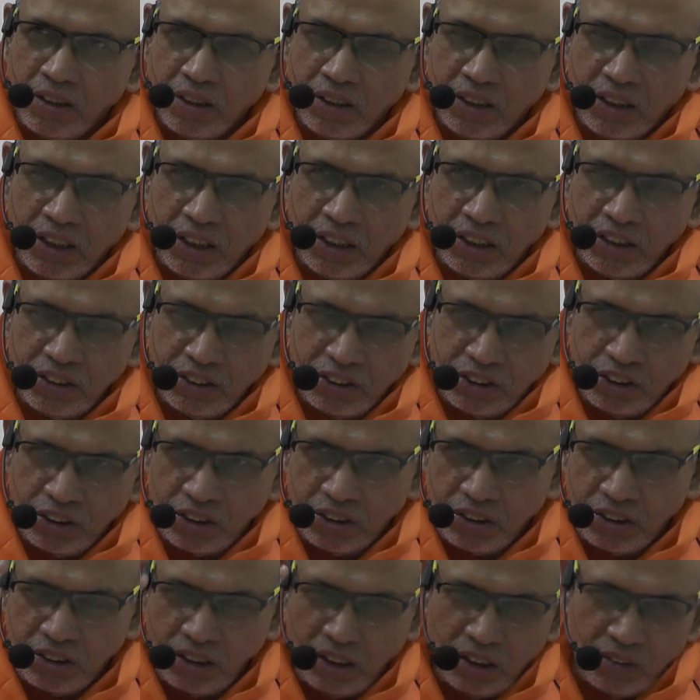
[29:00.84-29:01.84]

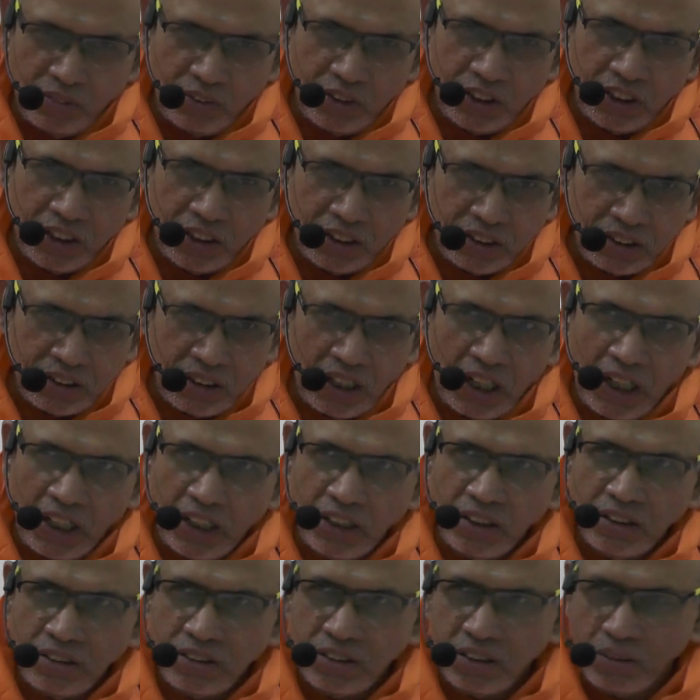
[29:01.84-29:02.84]
creatures living
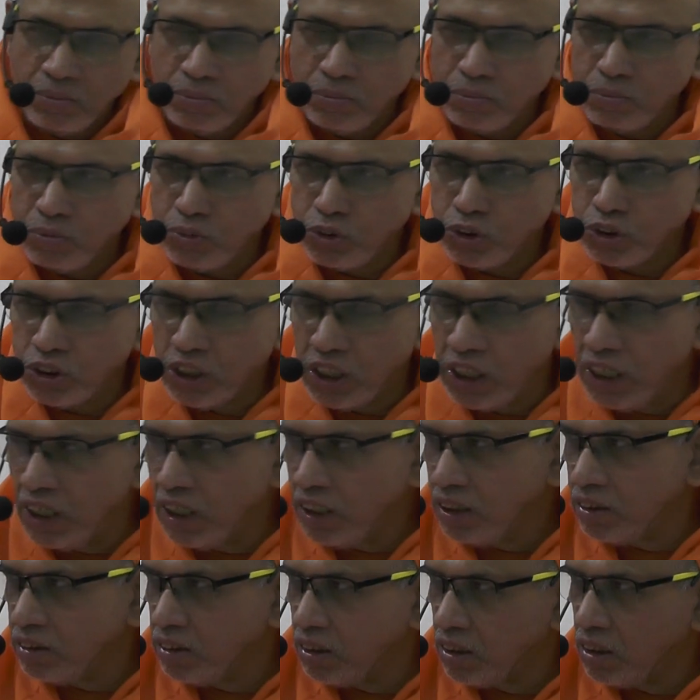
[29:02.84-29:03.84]
inside, some
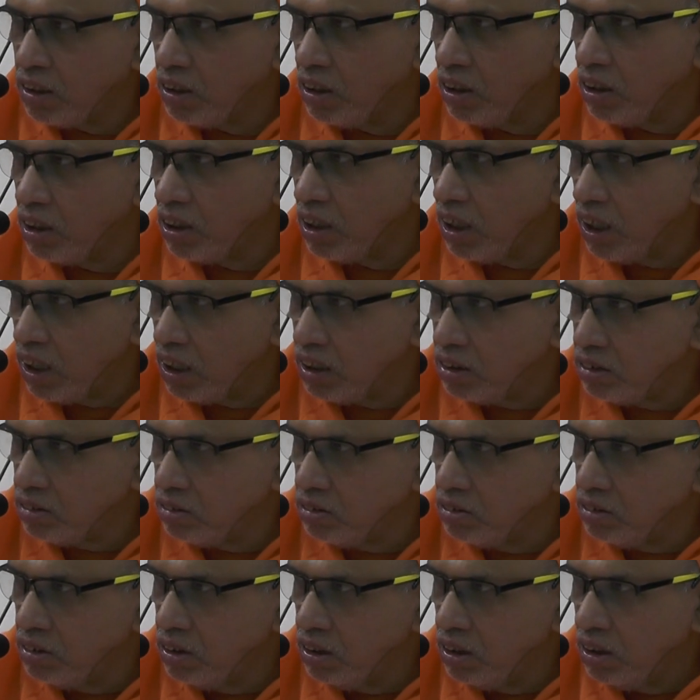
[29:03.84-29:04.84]
snakes and all that,
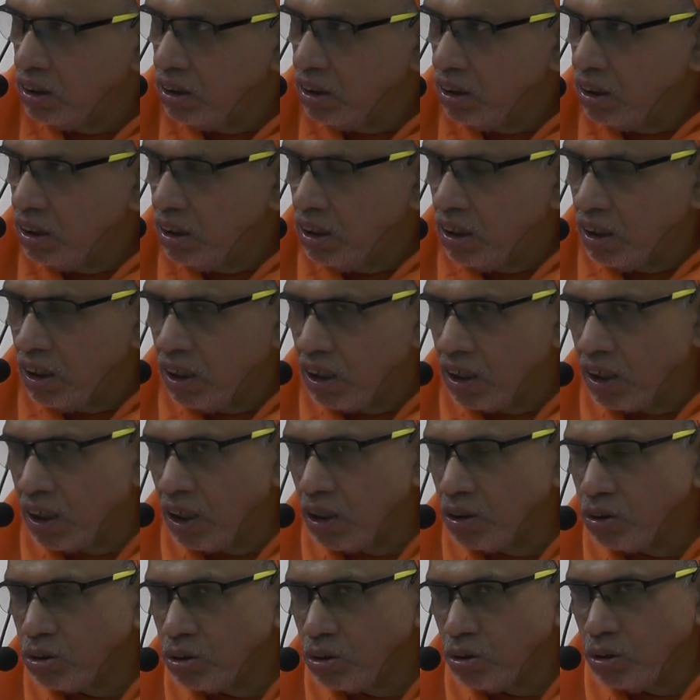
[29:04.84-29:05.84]
and
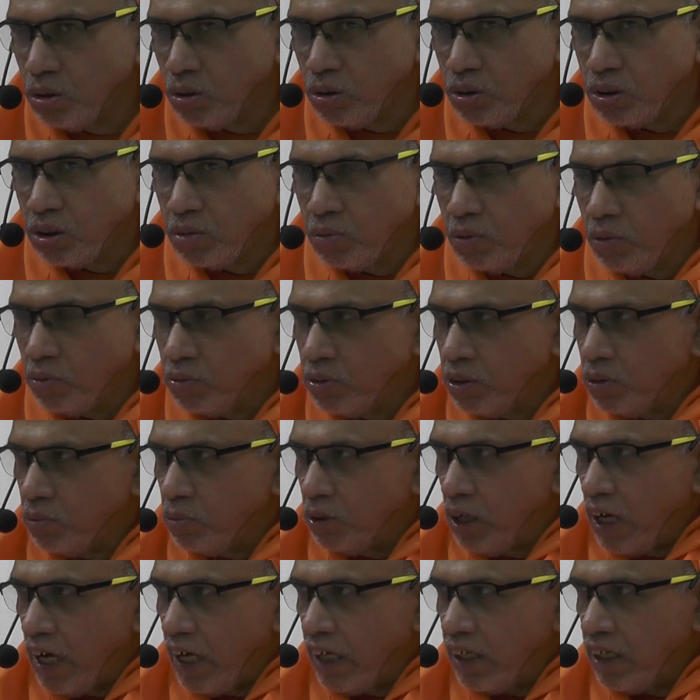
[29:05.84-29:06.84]
also some of them
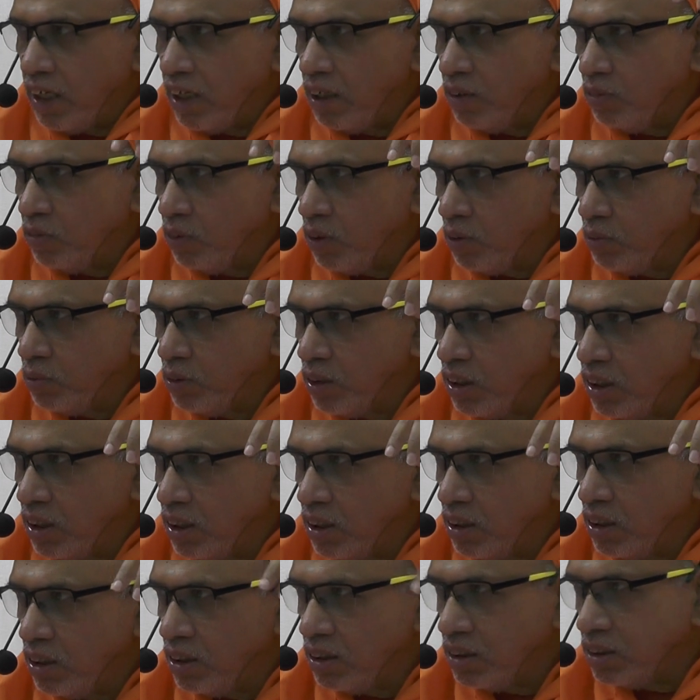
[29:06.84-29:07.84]
hanging from
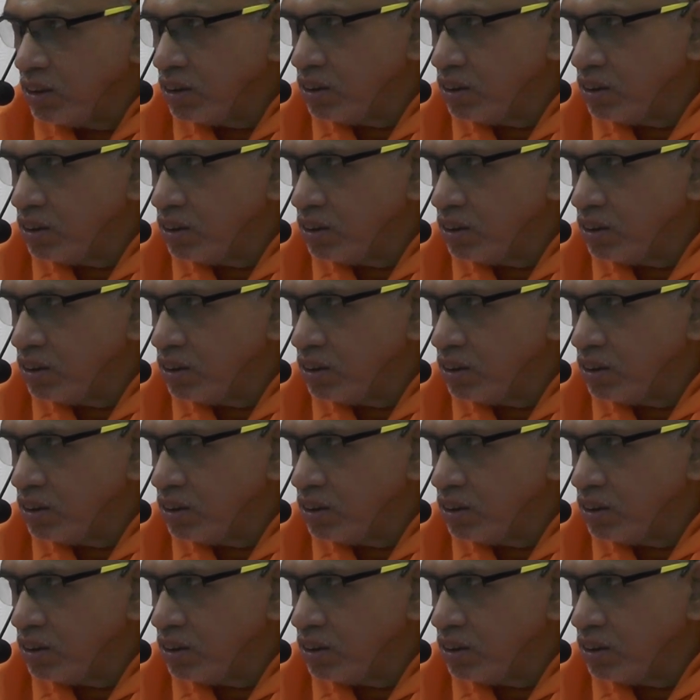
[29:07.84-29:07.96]
the